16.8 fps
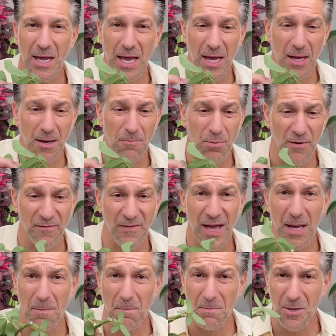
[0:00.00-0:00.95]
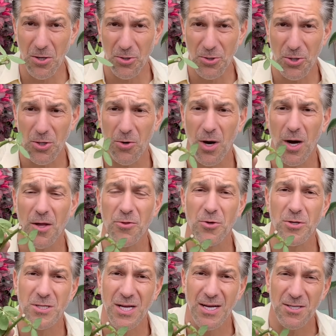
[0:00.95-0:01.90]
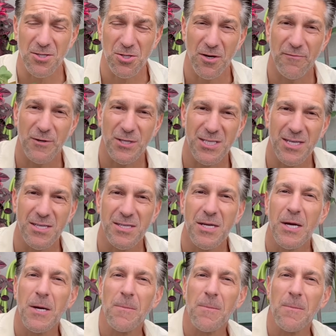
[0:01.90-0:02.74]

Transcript: and prevent mildew on those cut surfaces,